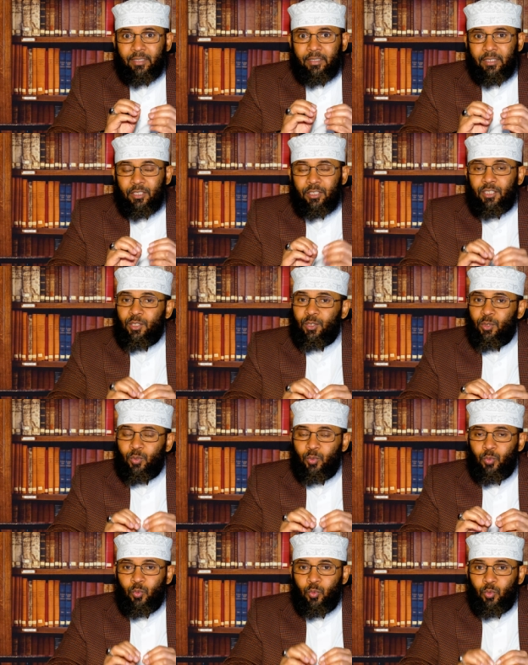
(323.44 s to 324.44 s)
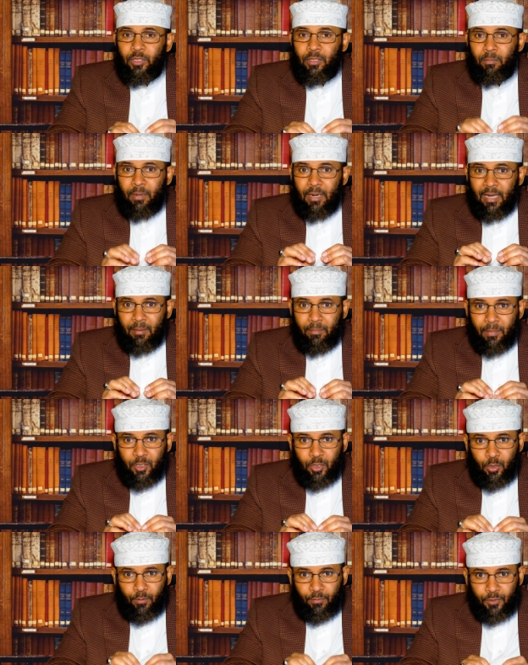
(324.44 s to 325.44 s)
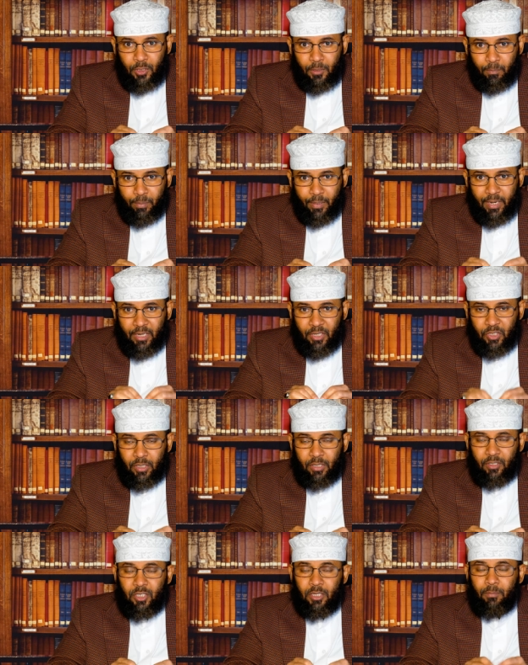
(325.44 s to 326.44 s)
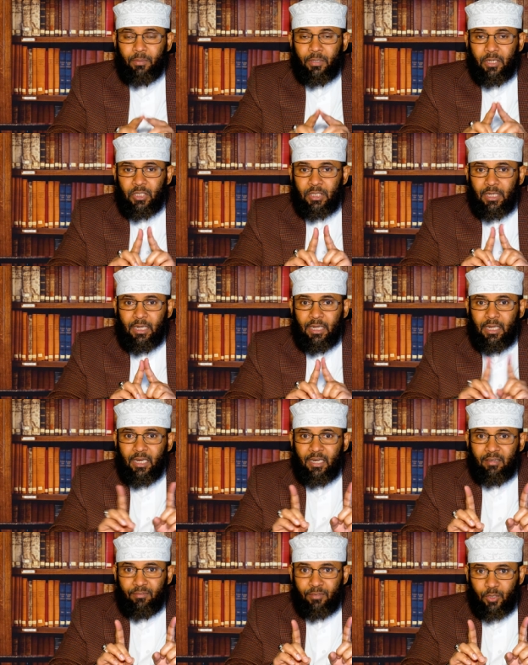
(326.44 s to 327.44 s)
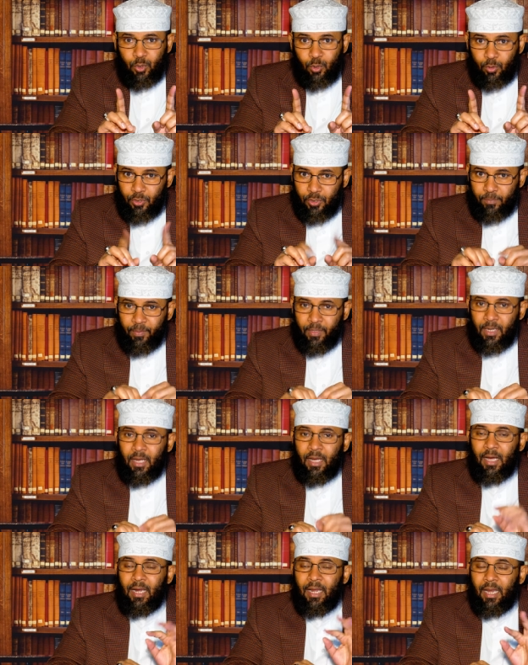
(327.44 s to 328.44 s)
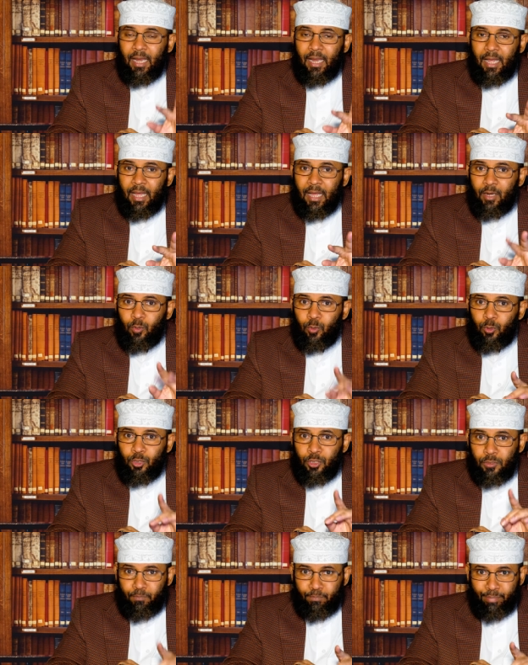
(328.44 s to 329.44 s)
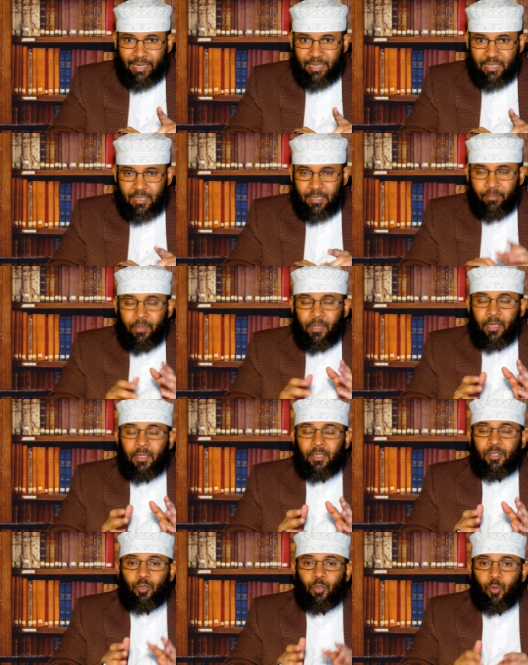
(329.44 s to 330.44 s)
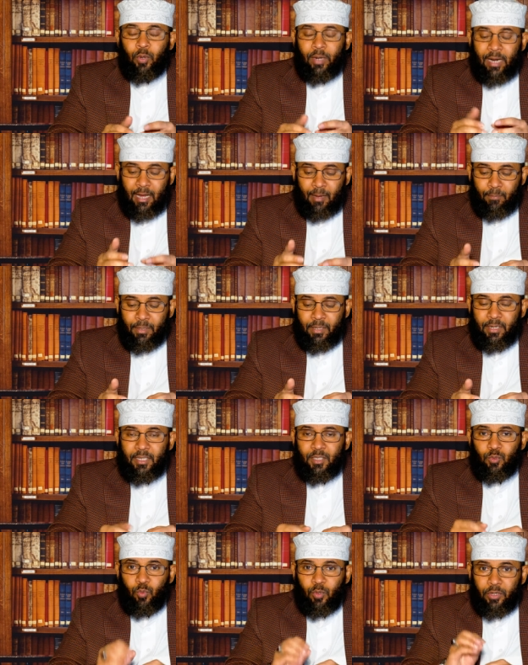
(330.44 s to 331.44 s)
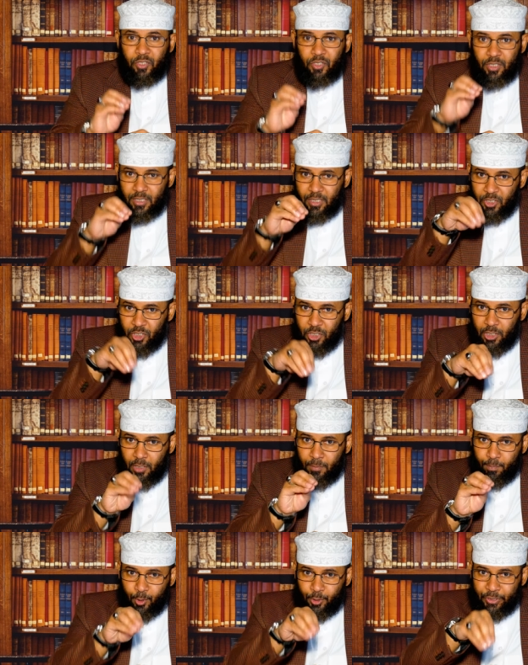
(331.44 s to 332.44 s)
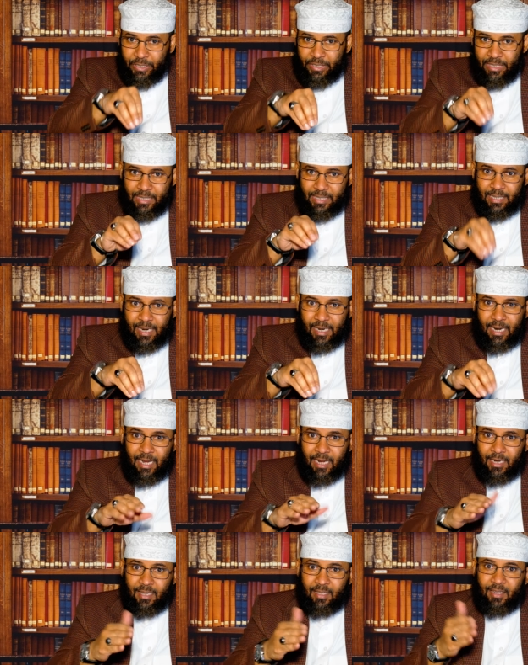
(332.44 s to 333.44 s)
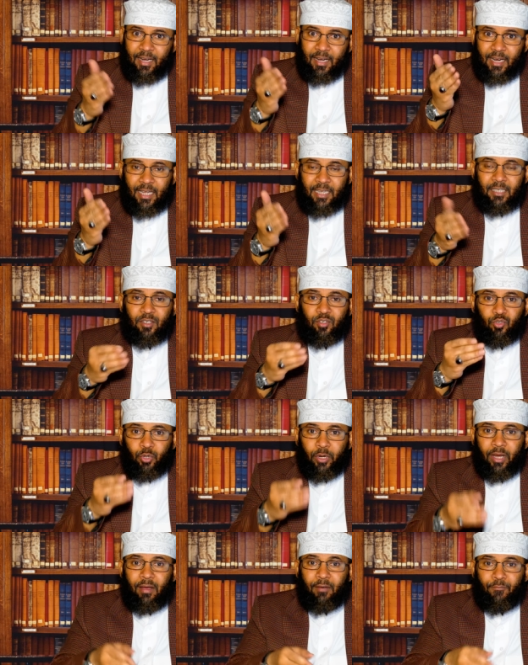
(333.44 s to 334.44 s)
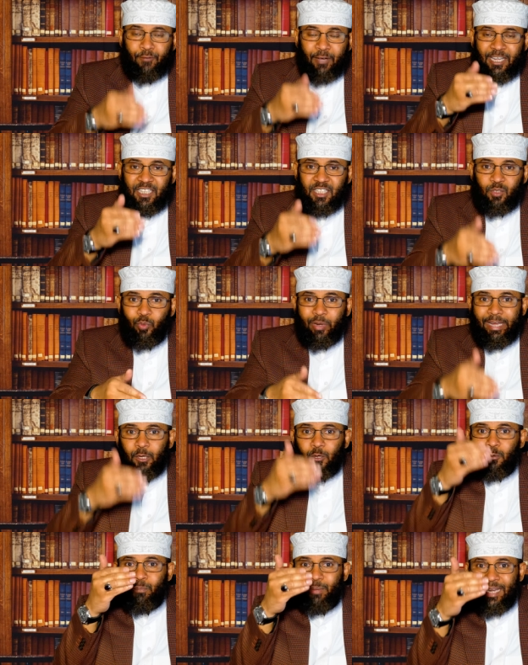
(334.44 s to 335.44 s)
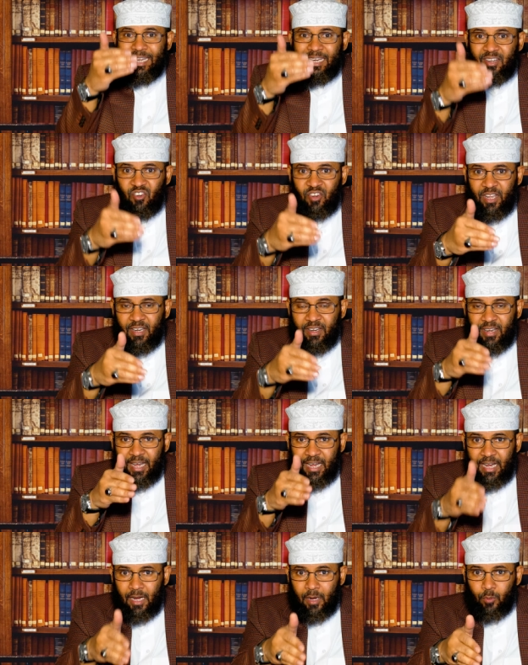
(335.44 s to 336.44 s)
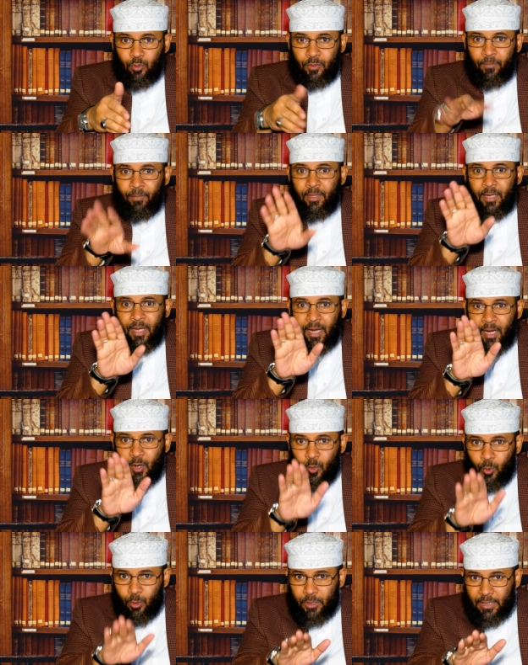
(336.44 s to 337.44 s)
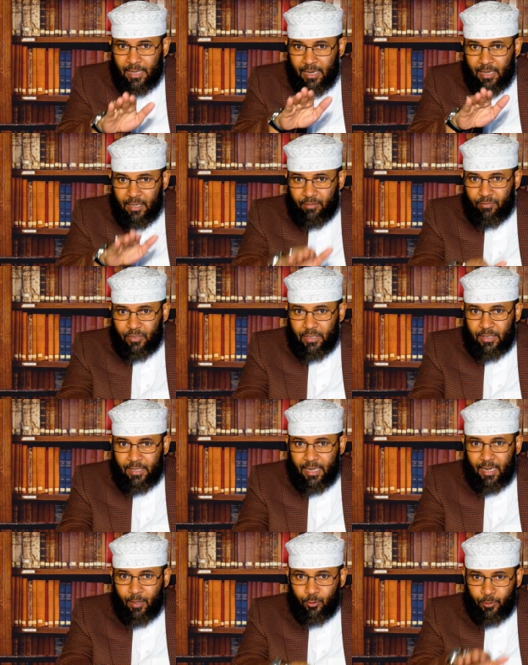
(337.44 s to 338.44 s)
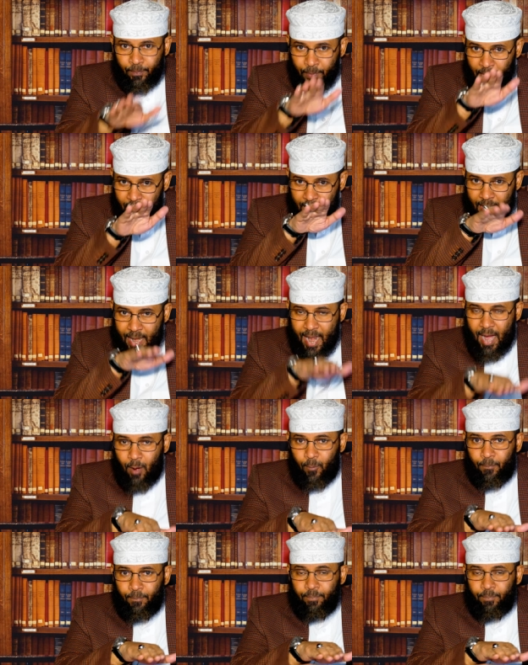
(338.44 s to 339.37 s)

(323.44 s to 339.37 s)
is to do with the black magic of separation, separation individuals. And Allah knows best. So what happens is once the genie possesses the rat, the rat finds way to penetrate the house and goes and lives in the house. Now,